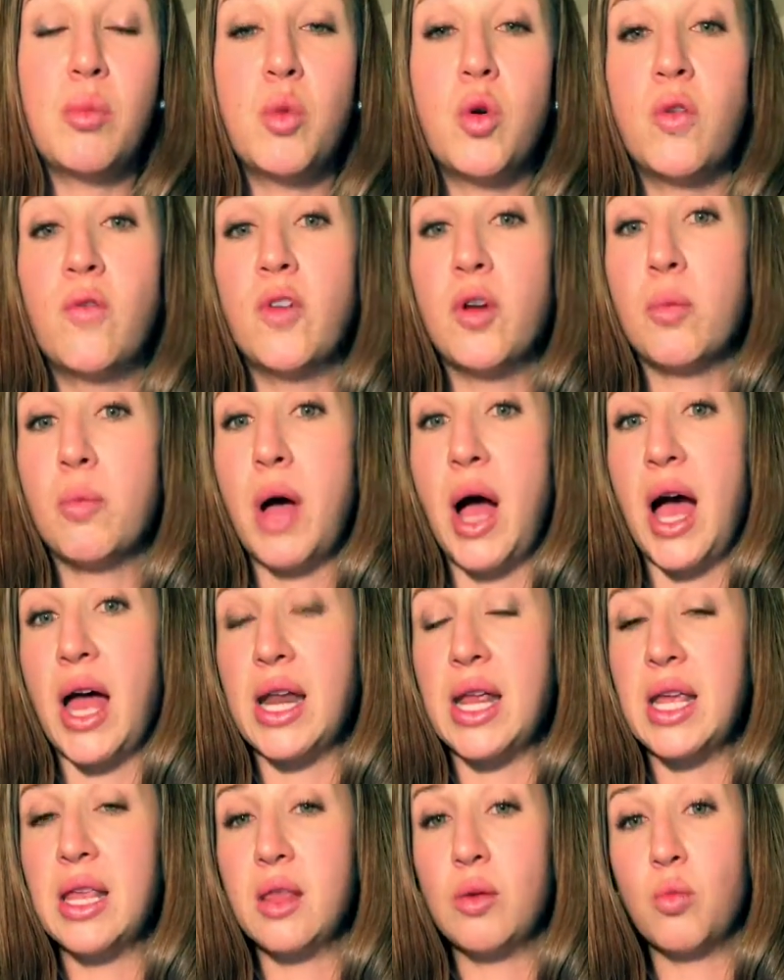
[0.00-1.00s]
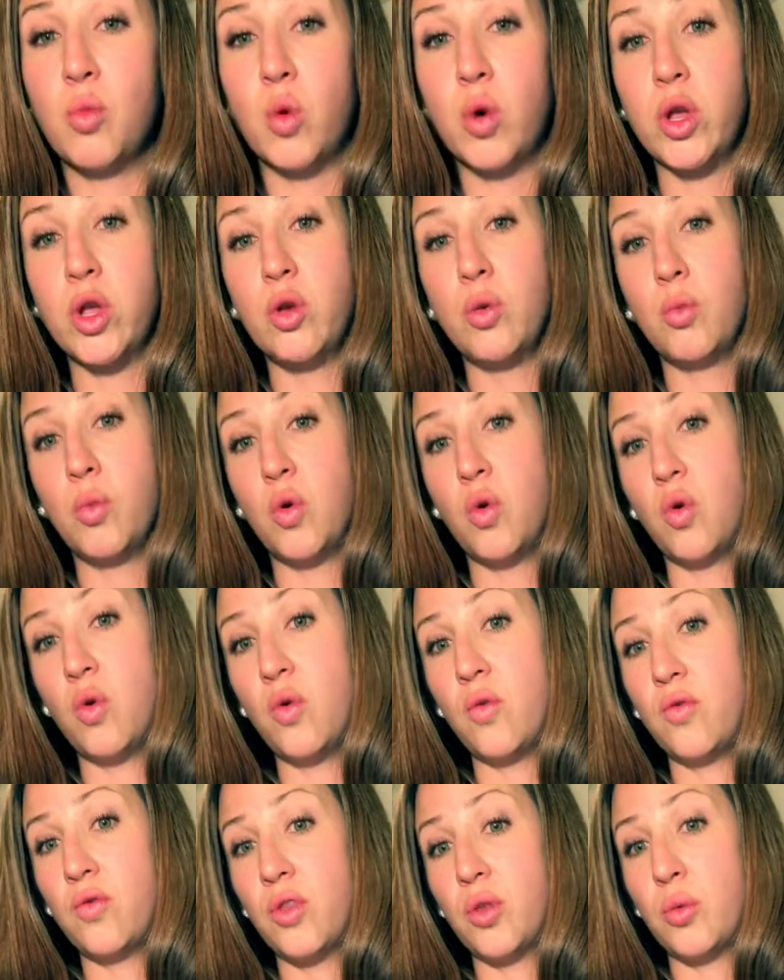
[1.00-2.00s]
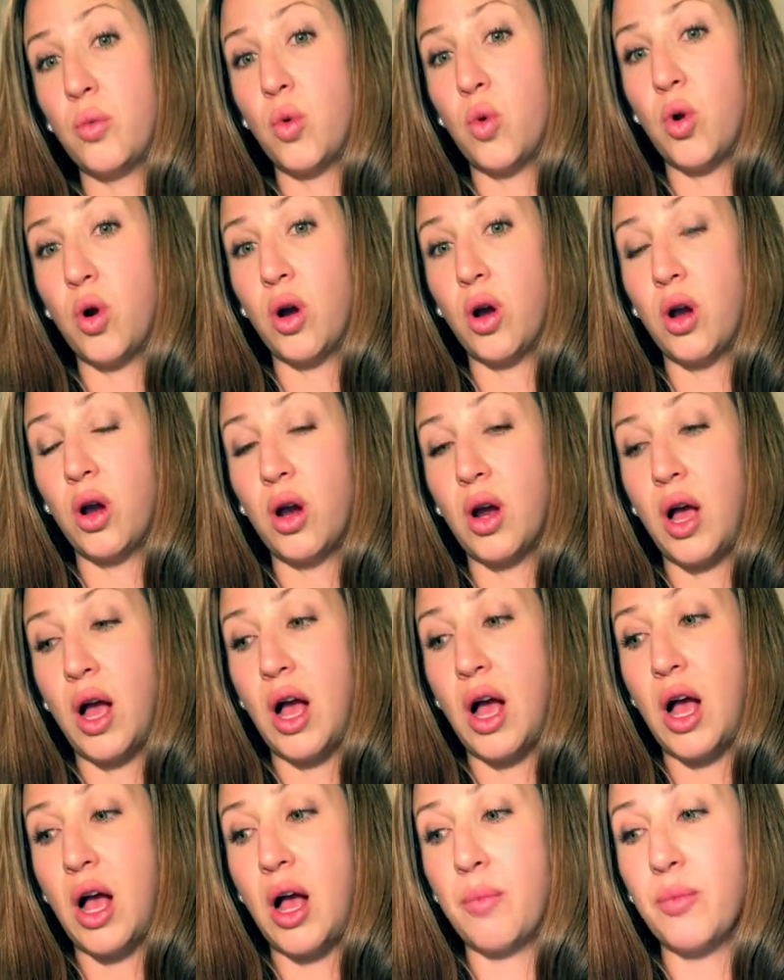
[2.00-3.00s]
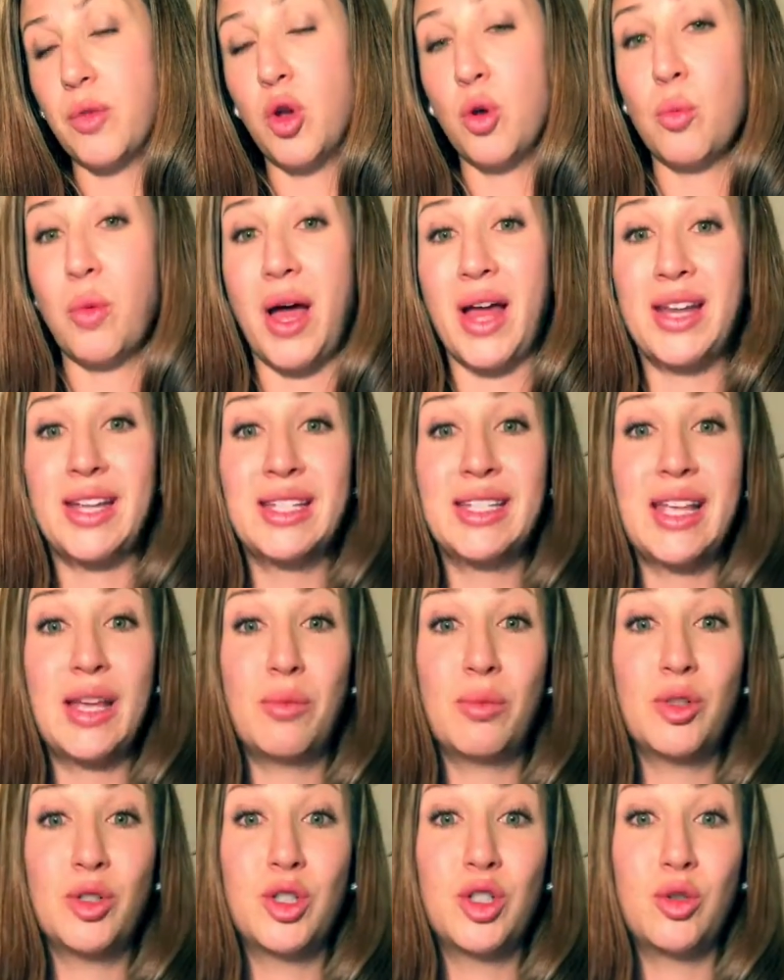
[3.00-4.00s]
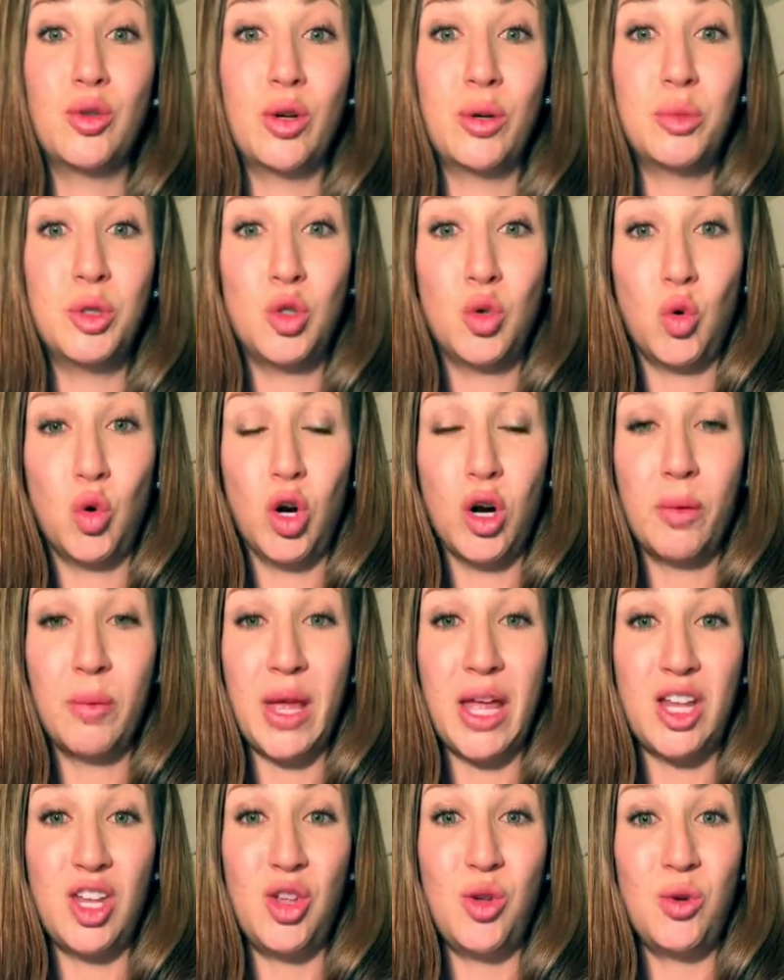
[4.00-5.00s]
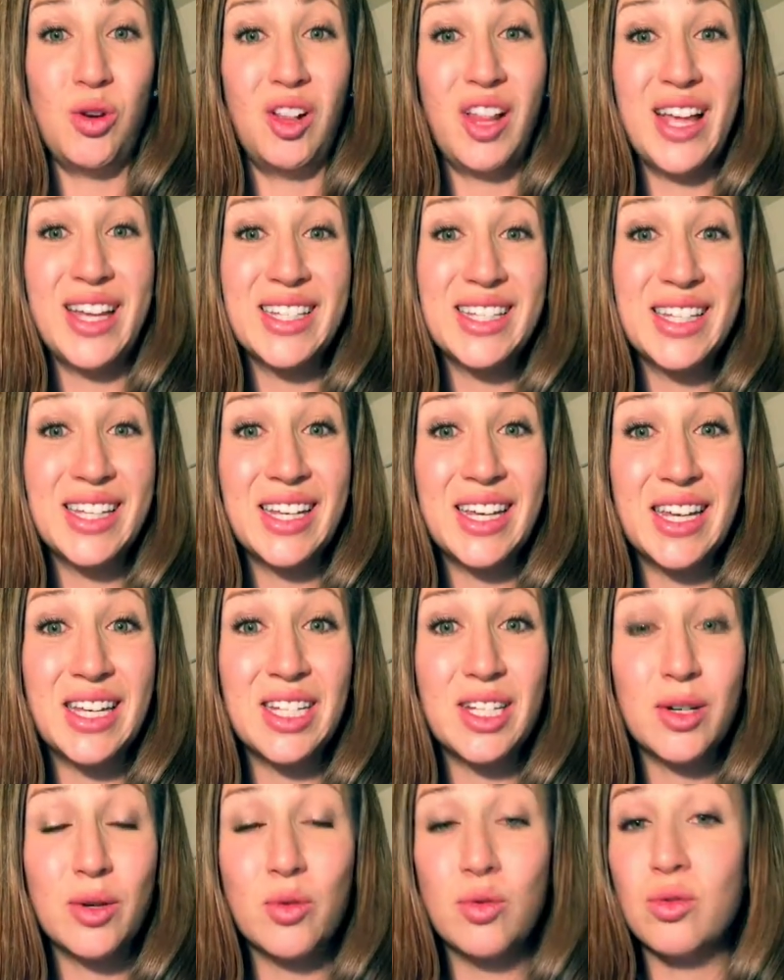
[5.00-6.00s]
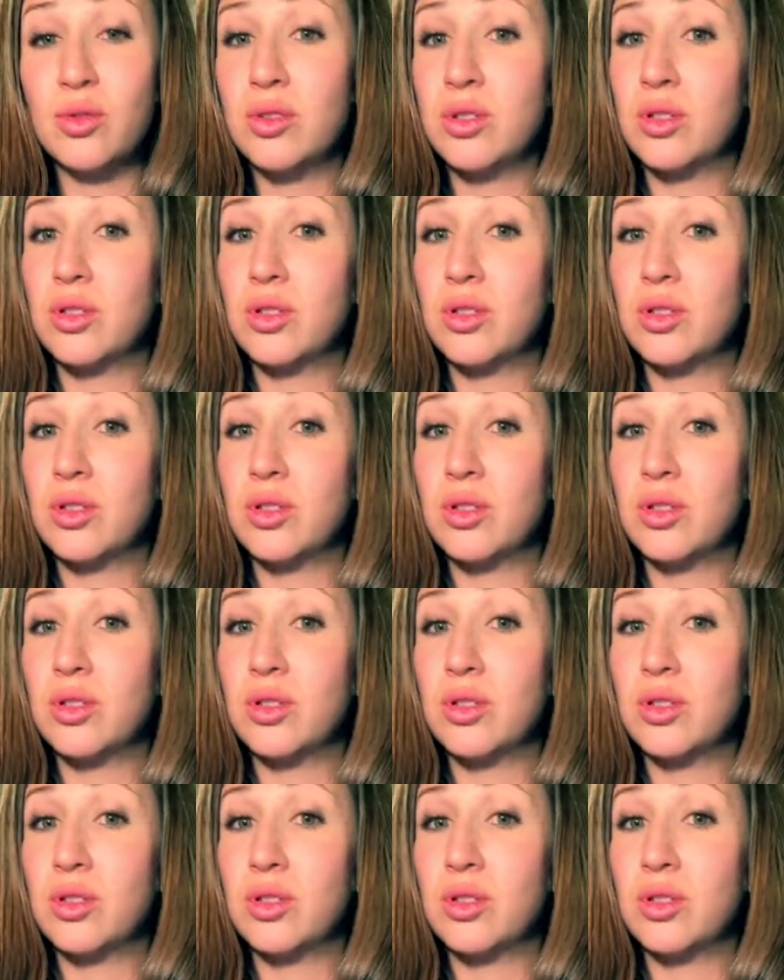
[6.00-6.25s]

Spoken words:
Move your body. The more you move, the more your body is able to absorb and utilize the ketones.